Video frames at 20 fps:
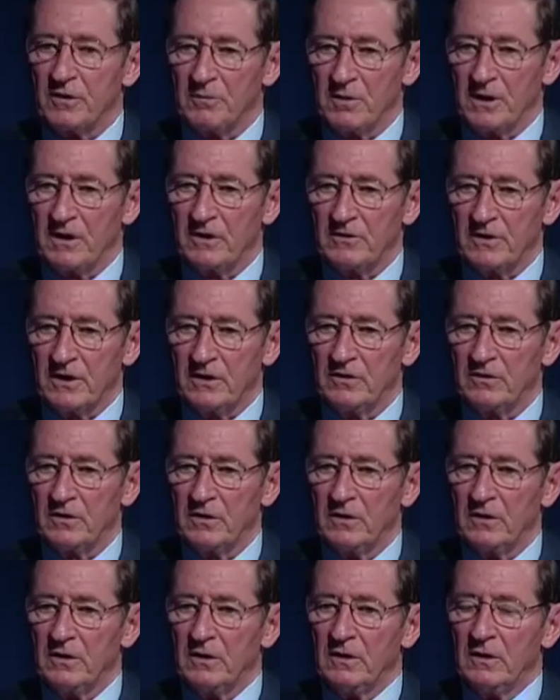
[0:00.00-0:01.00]
abilities.
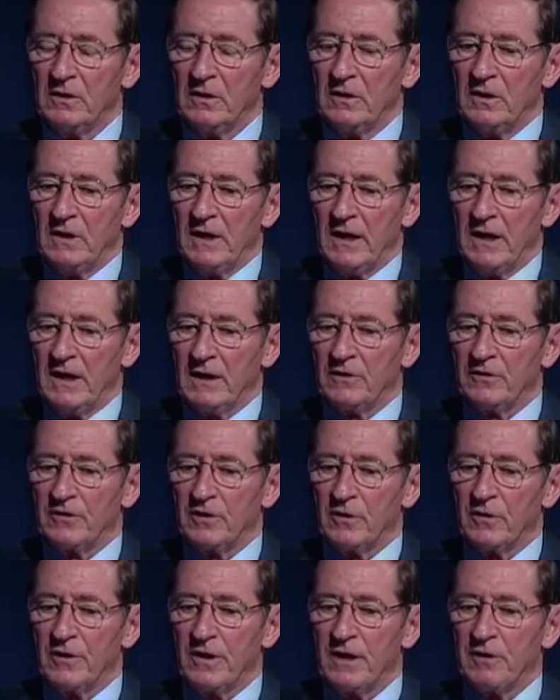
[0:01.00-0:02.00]
And
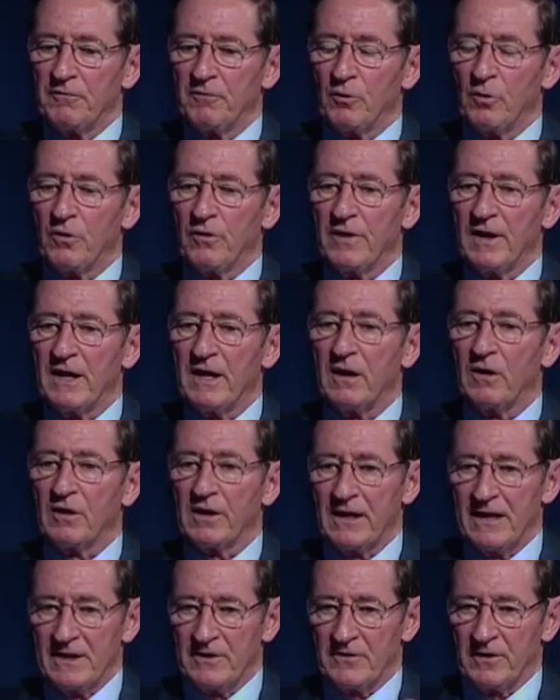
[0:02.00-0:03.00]
so therefore they are
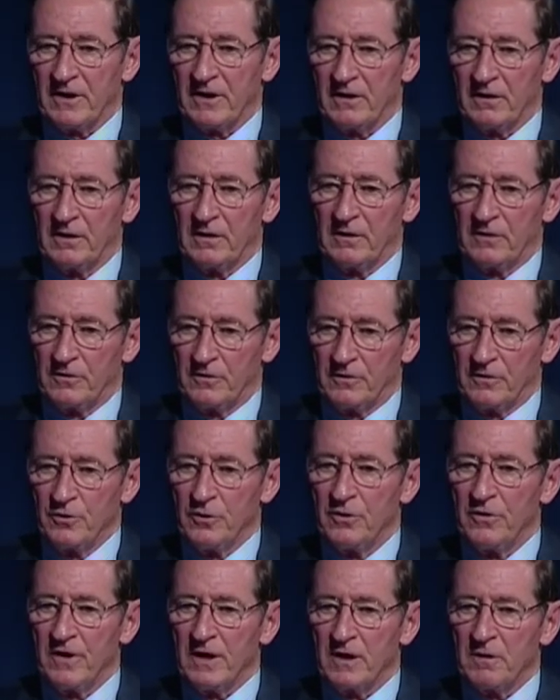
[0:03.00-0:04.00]
catering
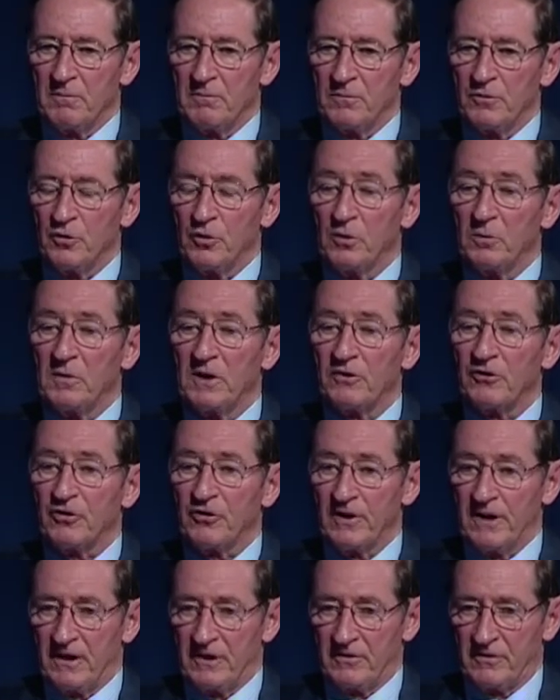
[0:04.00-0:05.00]
to them to a much
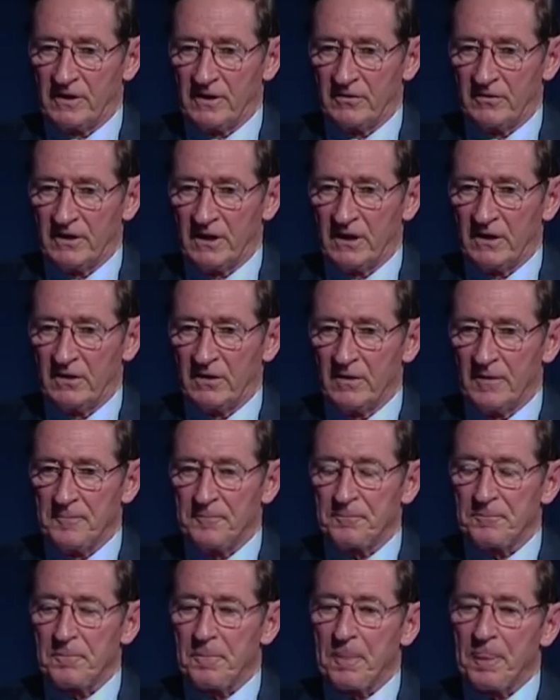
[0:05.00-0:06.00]
greater extent.
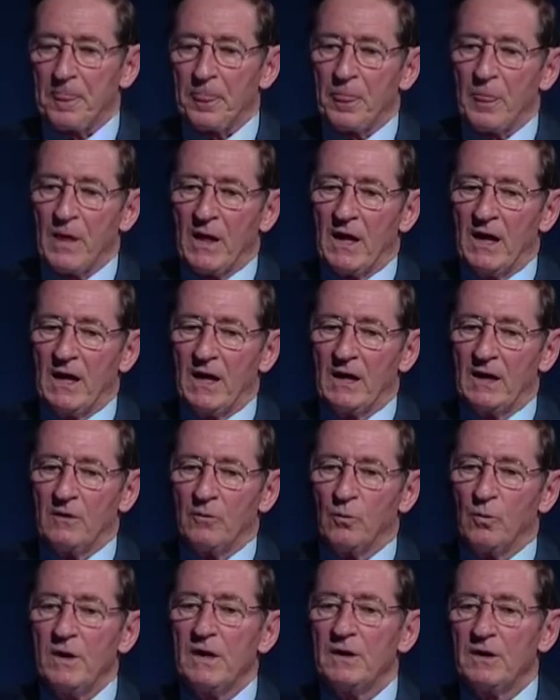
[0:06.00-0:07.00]

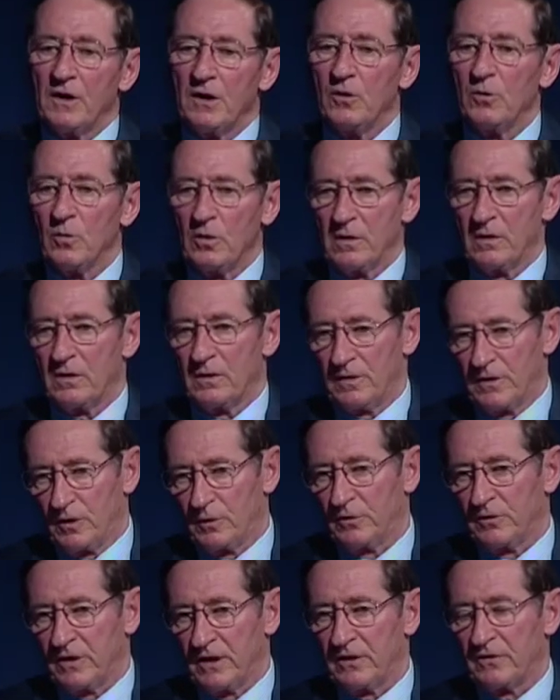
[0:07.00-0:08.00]
And we know
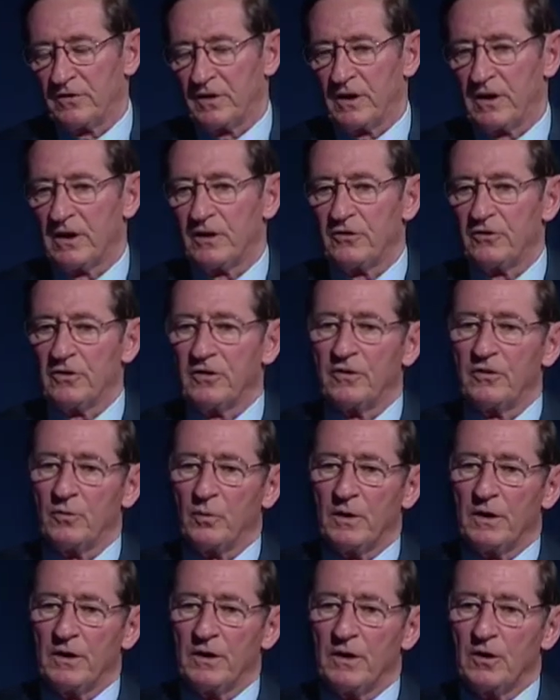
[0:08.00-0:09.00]
those destinations,
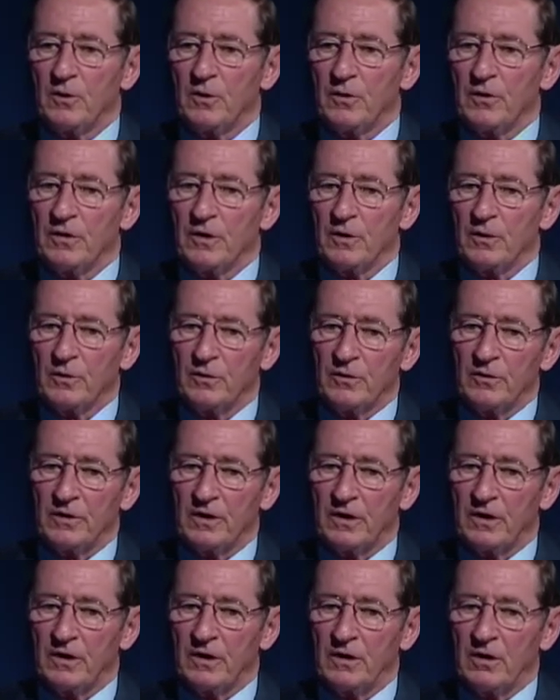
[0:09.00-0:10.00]
we know those
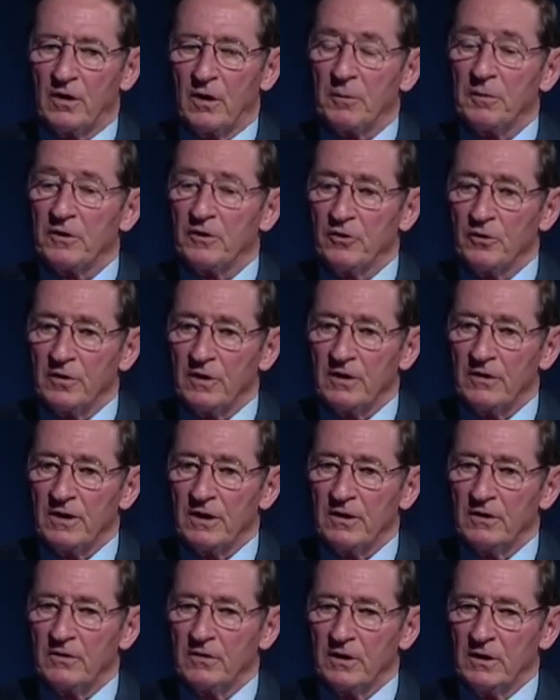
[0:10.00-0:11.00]

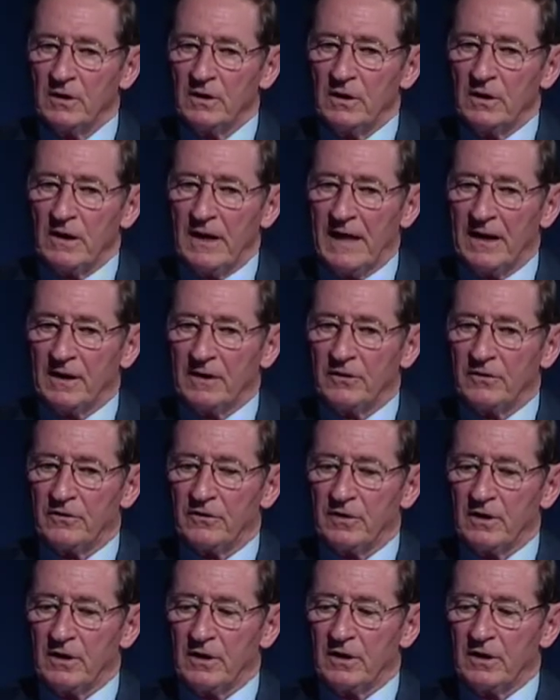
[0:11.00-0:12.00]
opportunities. And it's